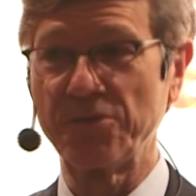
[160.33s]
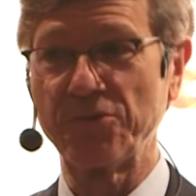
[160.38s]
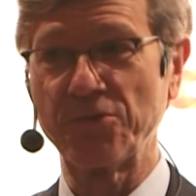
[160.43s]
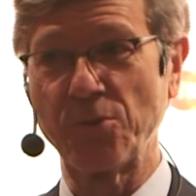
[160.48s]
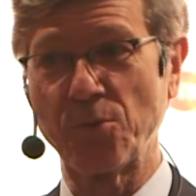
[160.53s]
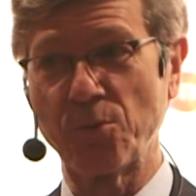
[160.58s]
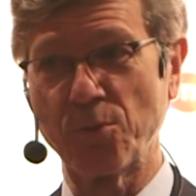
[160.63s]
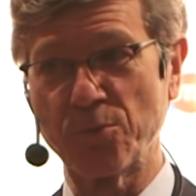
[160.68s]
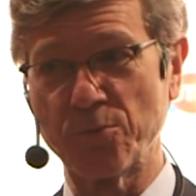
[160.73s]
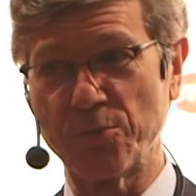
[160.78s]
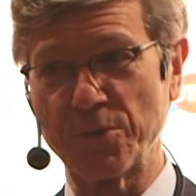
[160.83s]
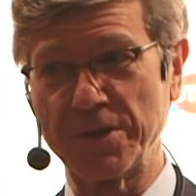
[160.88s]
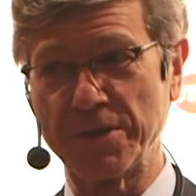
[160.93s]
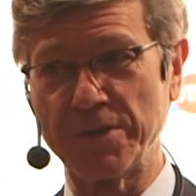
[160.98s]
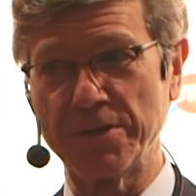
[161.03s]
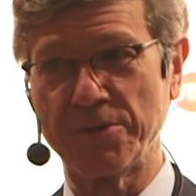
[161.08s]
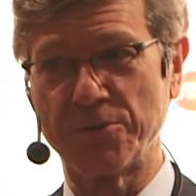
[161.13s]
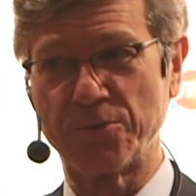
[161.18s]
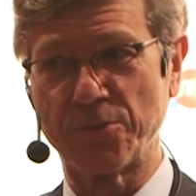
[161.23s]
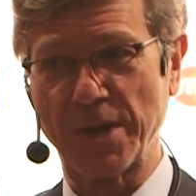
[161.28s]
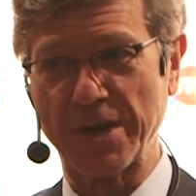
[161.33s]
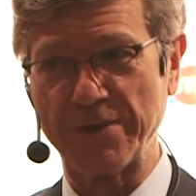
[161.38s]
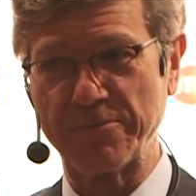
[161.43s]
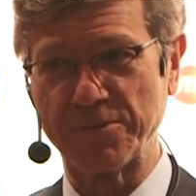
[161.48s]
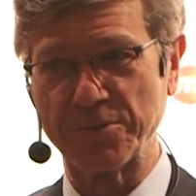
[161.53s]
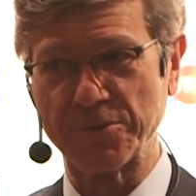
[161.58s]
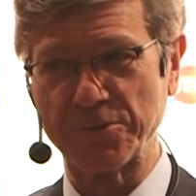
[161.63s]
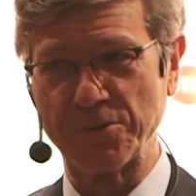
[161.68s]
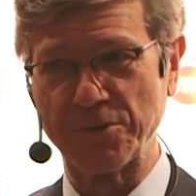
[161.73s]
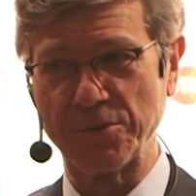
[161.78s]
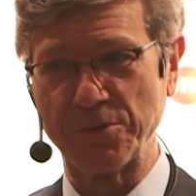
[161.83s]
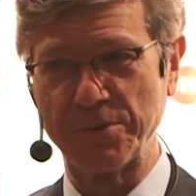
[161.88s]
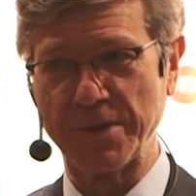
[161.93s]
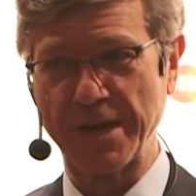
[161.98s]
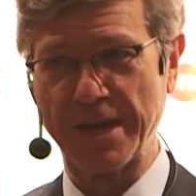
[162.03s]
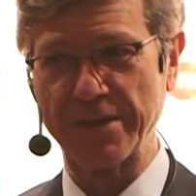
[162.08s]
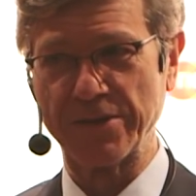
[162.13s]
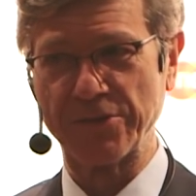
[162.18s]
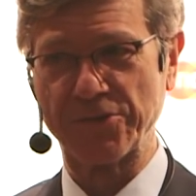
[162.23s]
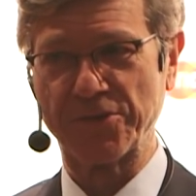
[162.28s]
So we're really grateful to you,
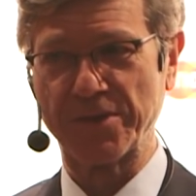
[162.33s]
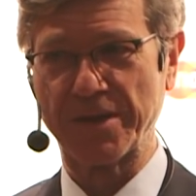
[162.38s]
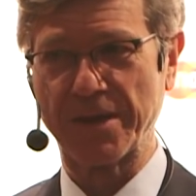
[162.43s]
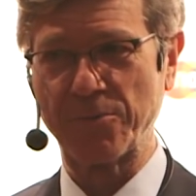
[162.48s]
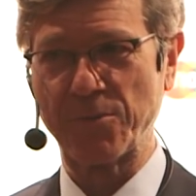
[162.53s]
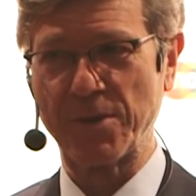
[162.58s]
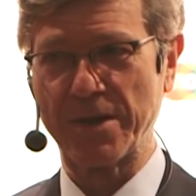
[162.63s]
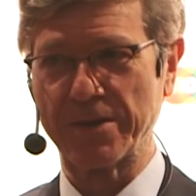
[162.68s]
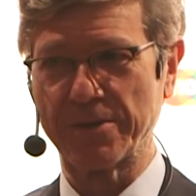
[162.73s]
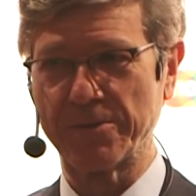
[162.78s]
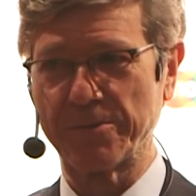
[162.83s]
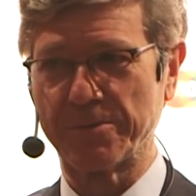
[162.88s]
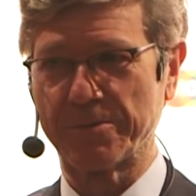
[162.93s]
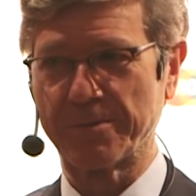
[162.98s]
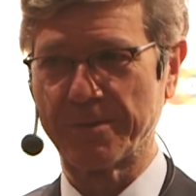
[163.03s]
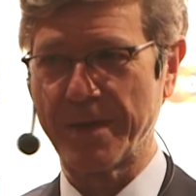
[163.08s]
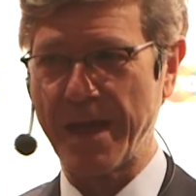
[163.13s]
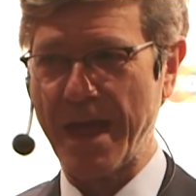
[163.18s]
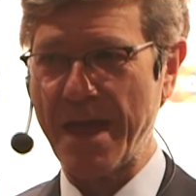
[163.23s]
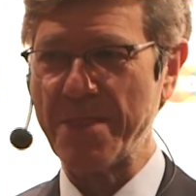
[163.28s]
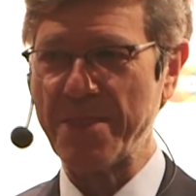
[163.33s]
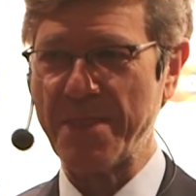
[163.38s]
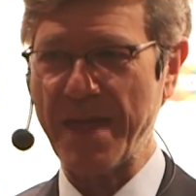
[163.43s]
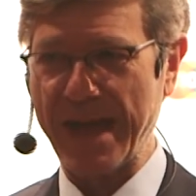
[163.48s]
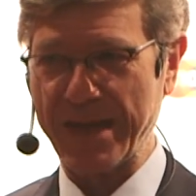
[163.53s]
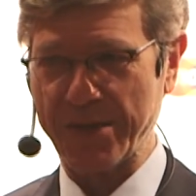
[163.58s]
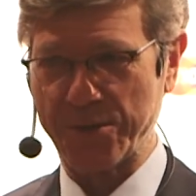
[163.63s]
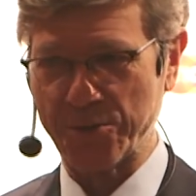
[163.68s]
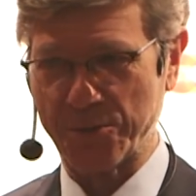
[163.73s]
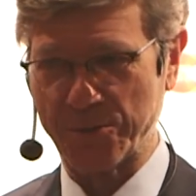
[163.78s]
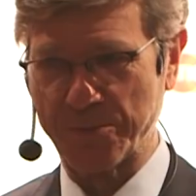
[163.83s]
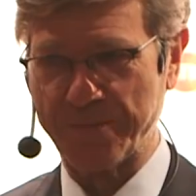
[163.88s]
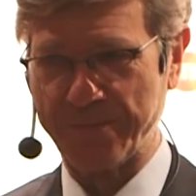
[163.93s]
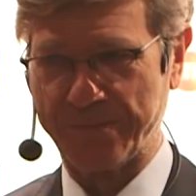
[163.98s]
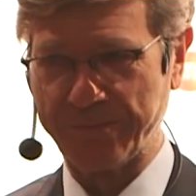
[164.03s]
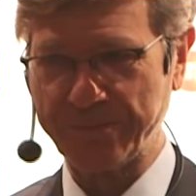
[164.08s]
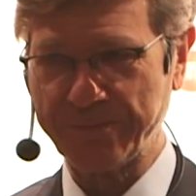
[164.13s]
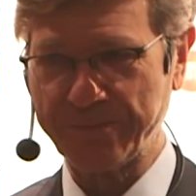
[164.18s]
Dennis, and I want to thank you.